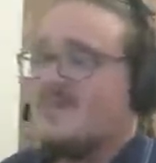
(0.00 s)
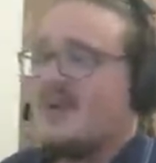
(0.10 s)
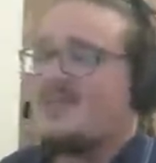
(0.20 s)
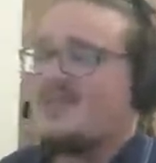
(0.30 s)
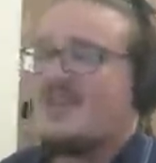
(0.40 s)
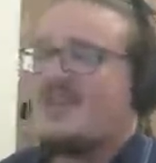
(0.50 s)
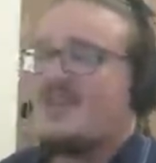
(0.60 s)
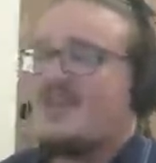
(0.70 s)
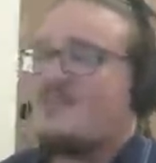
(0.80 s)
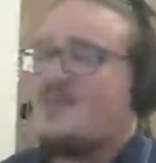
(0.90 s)
I
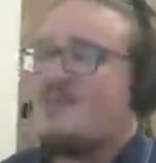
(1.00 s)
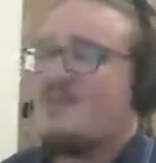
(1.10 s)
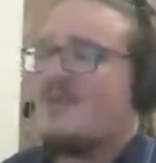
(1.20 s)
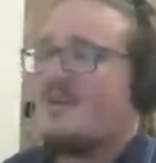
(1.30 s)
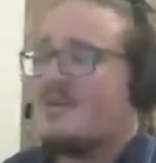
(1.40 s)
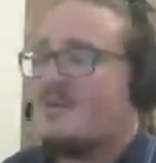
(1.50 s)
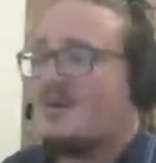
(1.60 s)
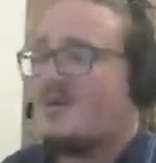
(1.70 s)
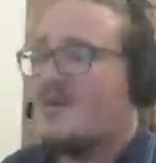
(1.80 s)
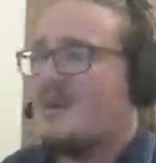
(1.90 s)
think people are
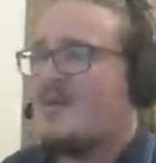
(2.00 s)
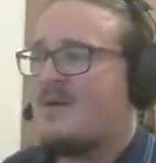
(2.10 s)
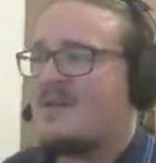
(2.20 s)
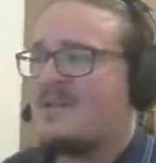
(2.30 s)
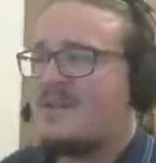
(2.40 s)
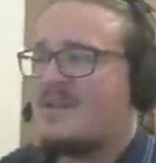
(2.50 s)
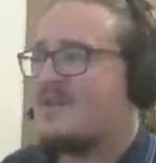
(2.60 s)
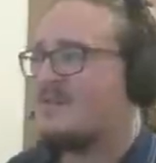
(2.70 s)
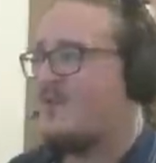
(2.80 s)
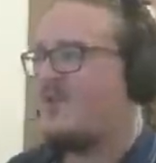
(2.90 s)
ignoring me. I'm gonna stick
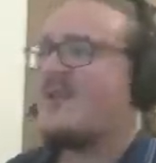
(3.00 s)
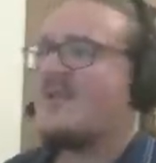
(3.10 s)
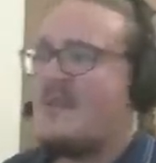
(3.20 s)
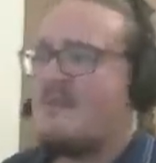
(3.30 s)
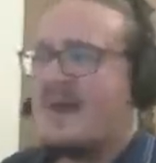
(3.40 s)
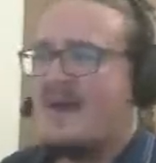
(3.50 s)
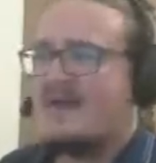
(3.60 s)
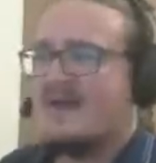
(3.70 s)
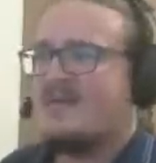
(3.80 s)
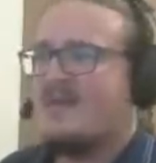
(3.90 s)
a smoke grenade up my
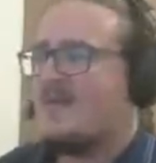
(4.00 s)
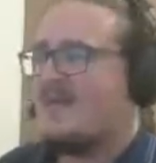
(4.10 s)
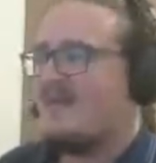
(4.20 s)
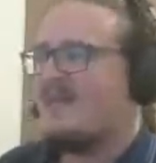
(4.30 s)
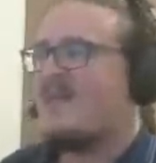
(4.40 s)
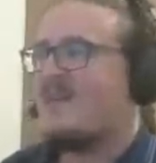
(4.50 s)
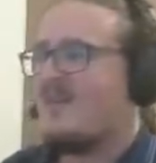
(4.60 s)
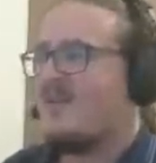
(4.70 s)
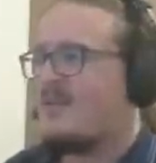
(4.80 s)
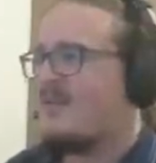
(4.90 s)
ass and run like a
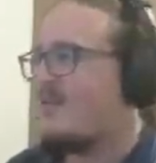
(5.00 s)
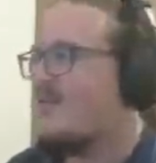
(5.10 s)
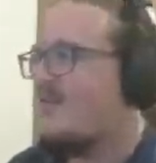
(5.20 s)
rocket.